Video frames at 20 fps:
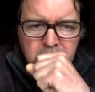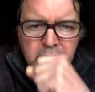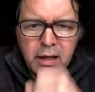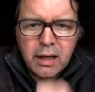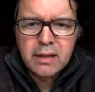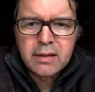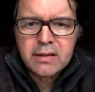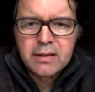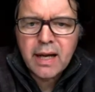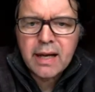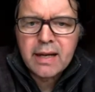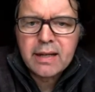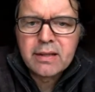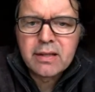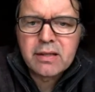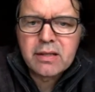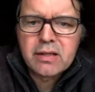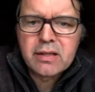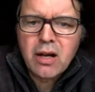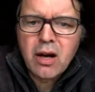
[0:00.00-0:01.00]
and data
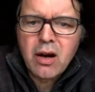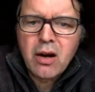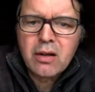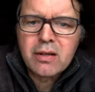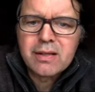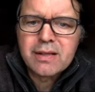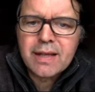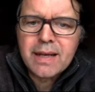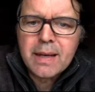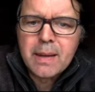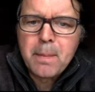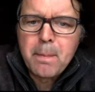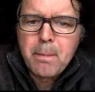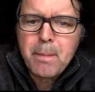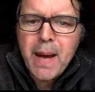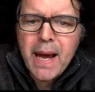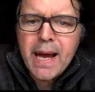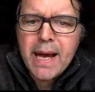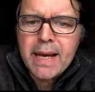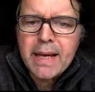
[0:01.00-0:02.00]
starts in
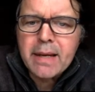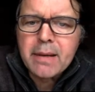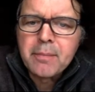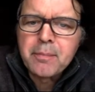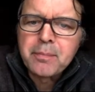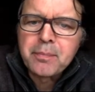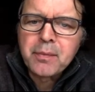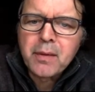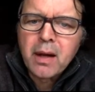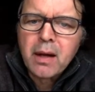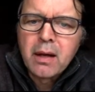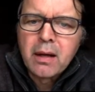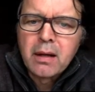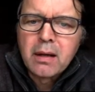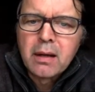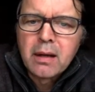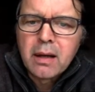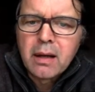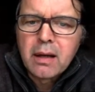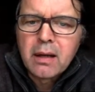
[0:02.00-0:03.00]
May
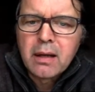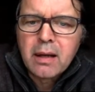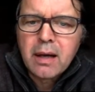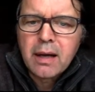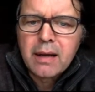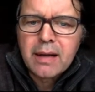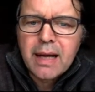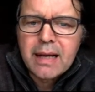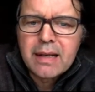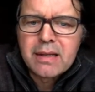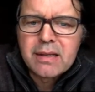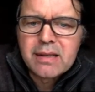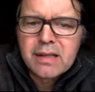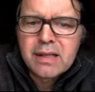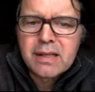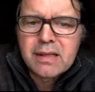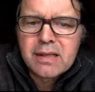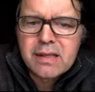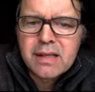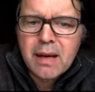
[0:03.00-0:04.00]
and ends
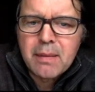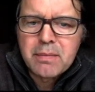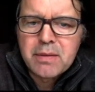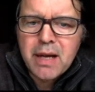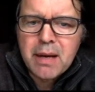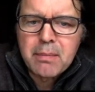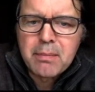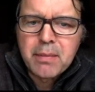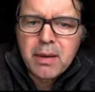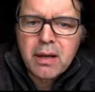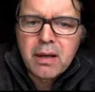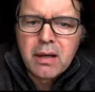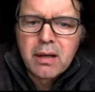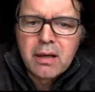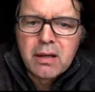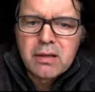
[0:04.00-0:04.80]
in September.